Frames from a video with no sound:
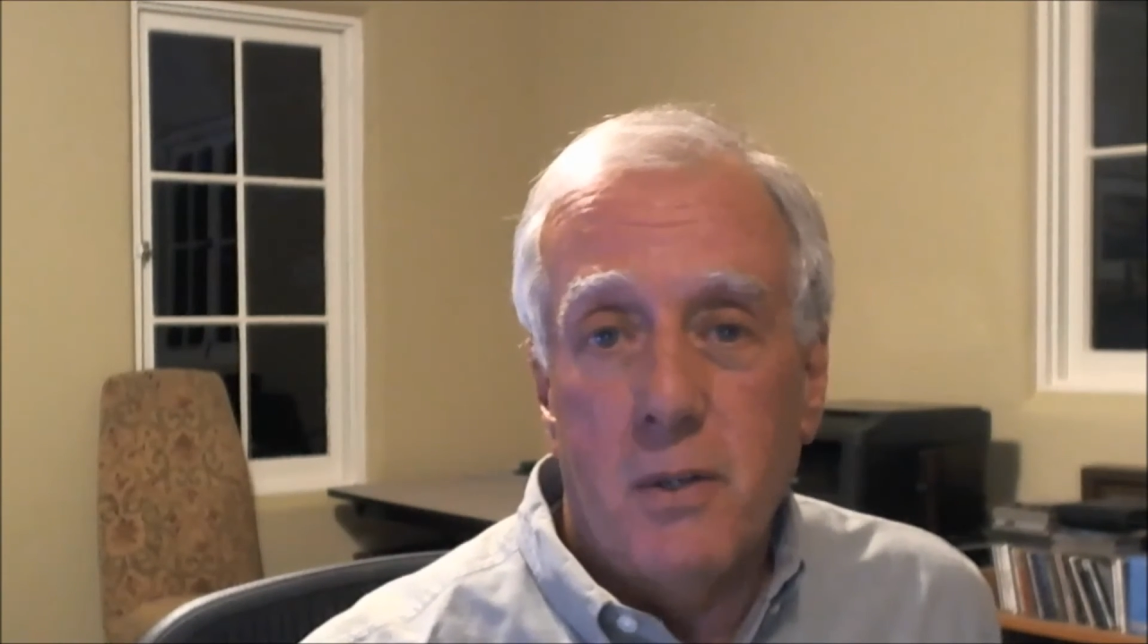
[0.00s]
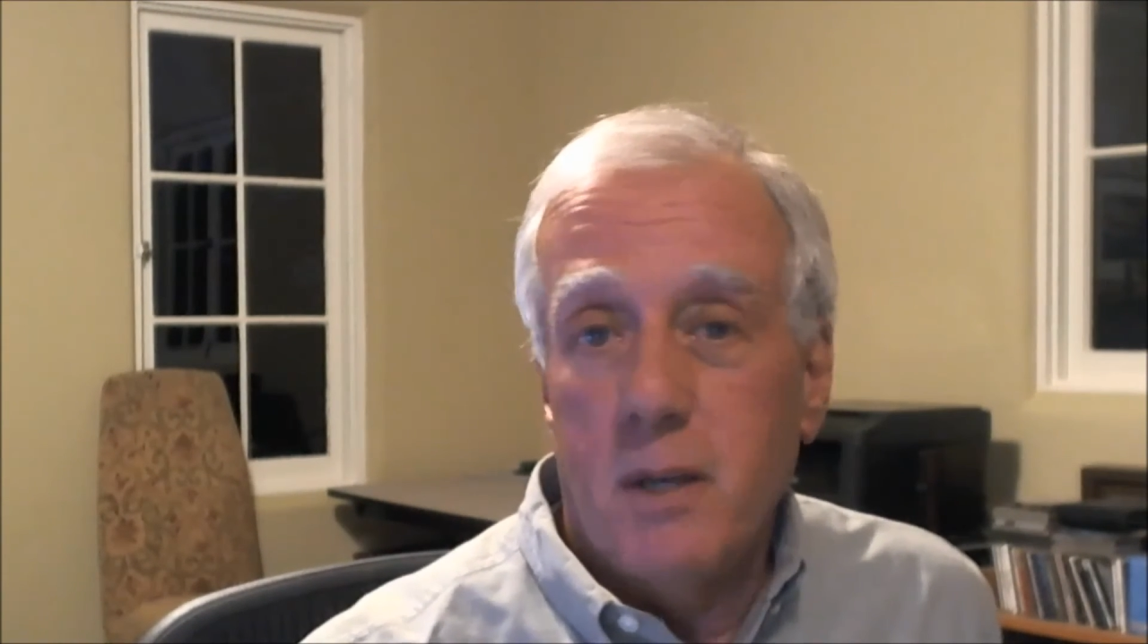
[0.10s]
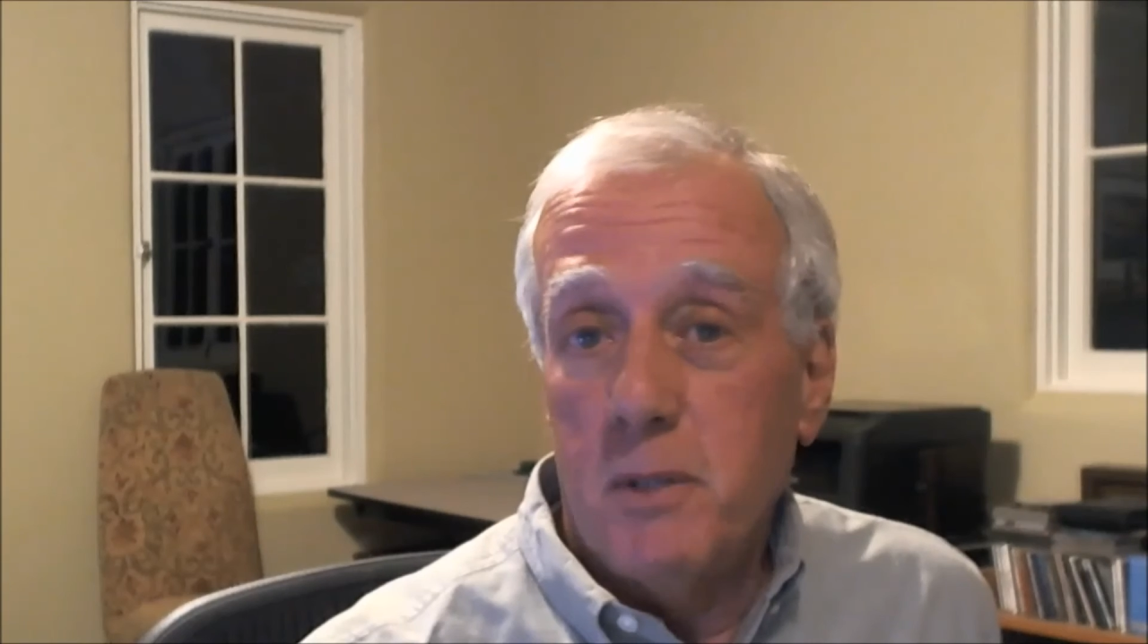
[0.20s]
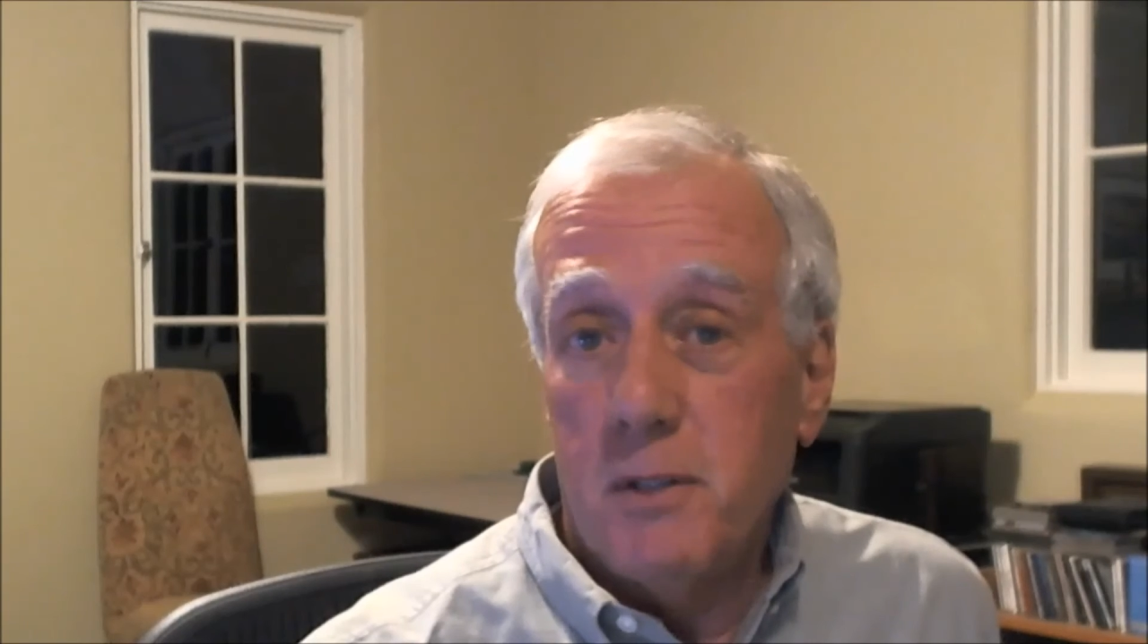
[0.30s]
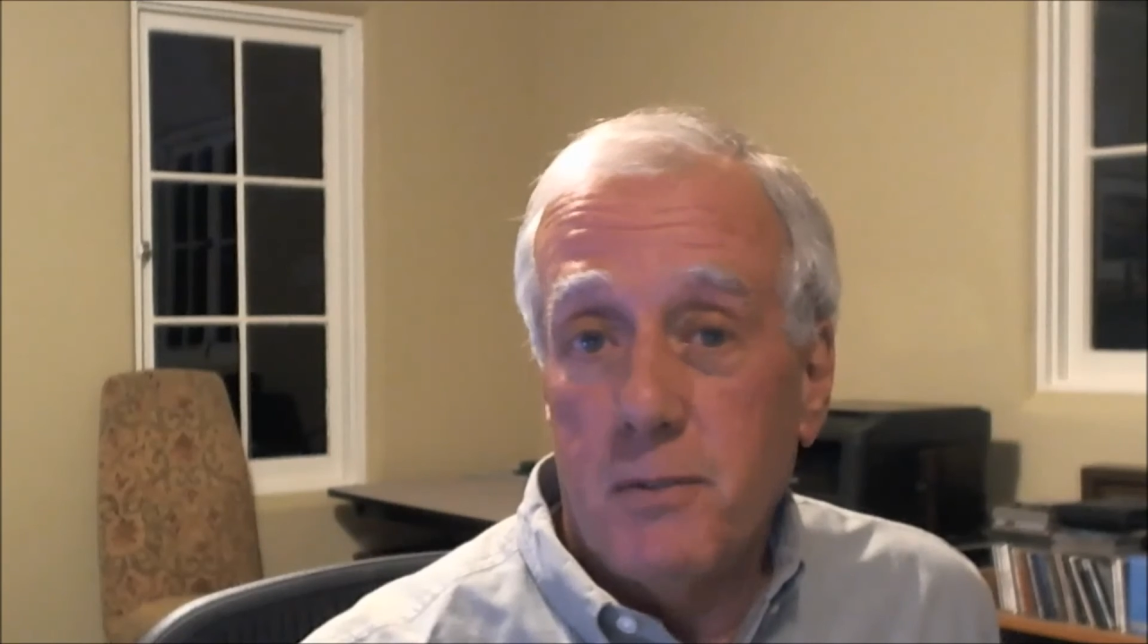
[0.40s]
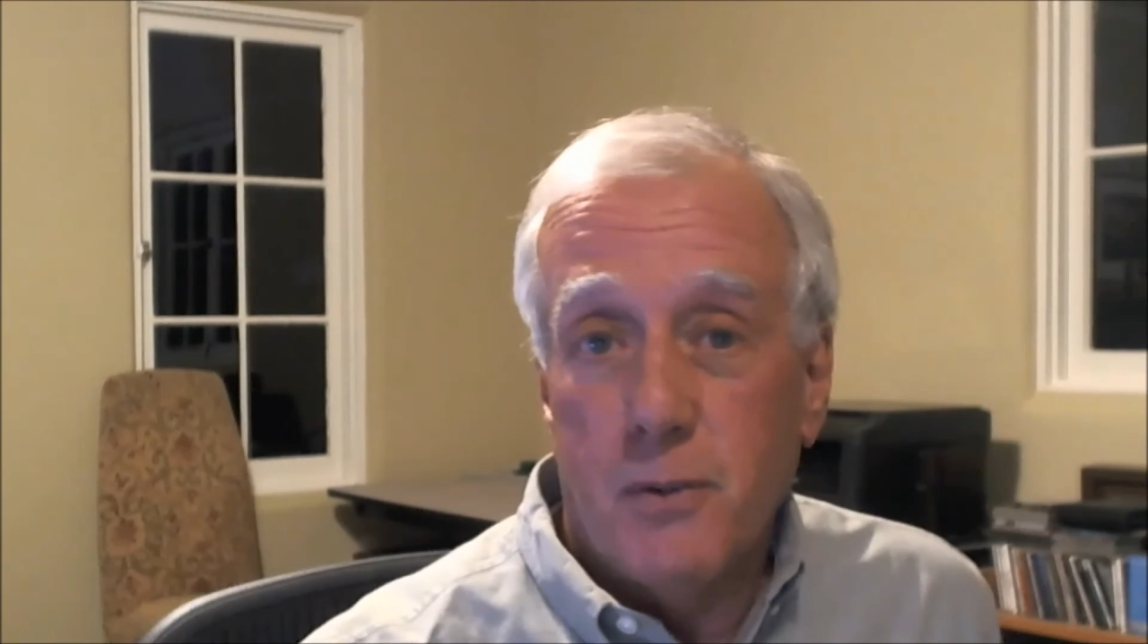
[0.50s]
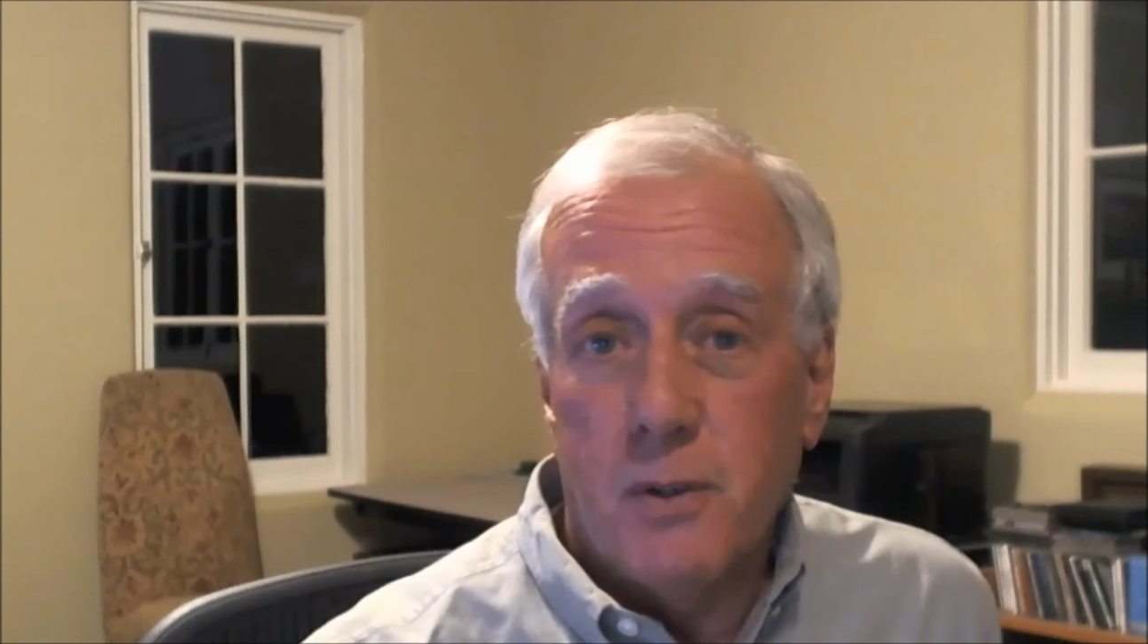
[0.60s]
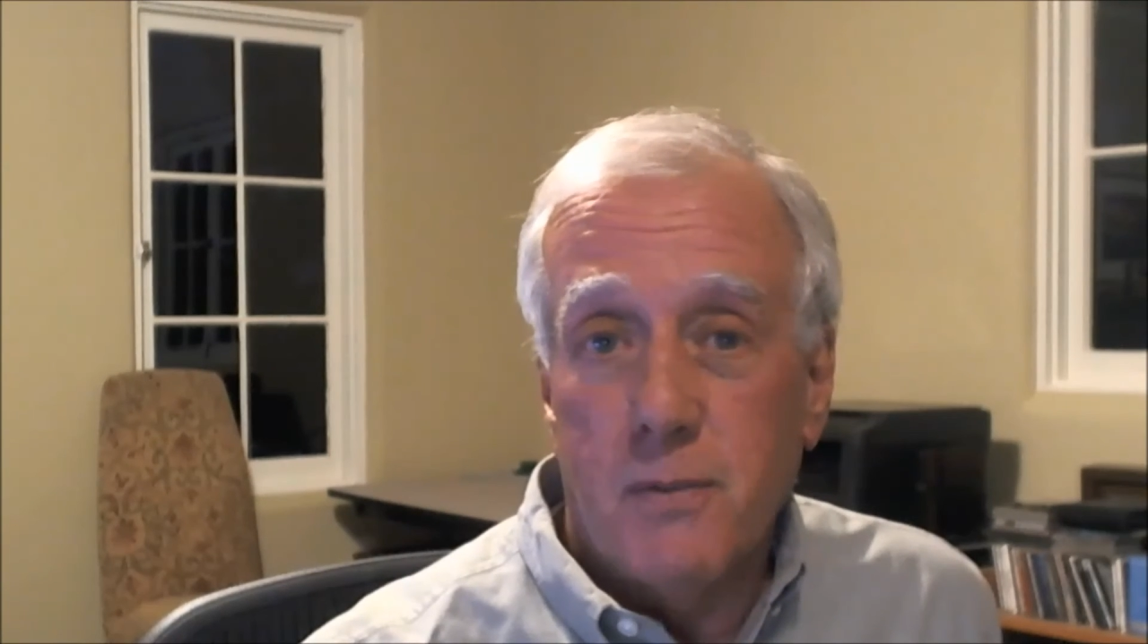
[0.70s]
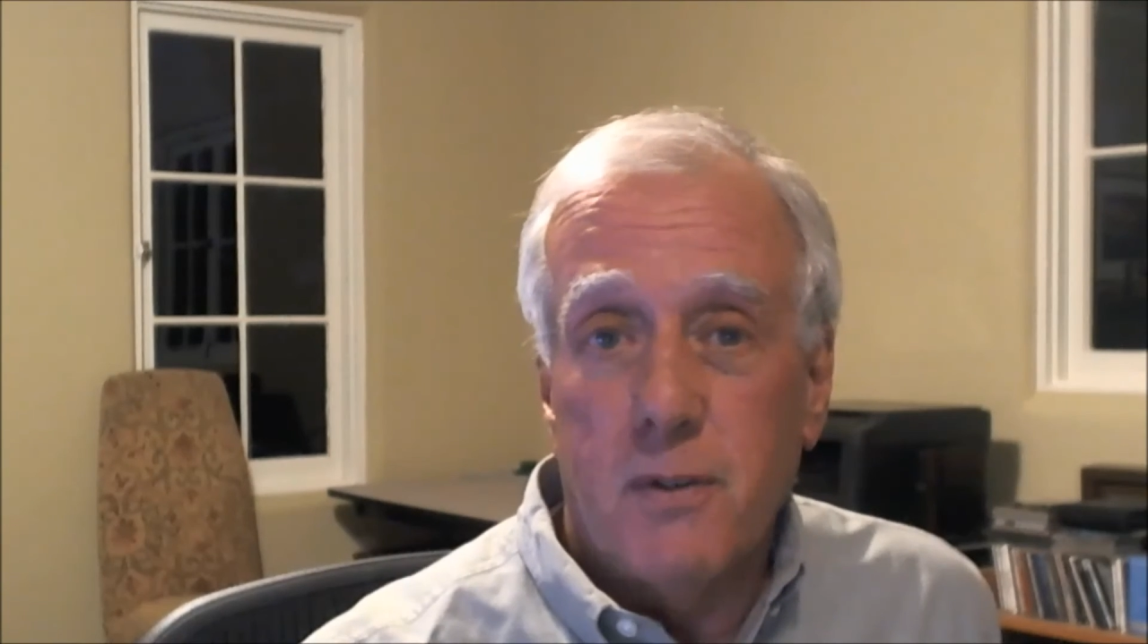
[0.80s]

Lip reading: W4,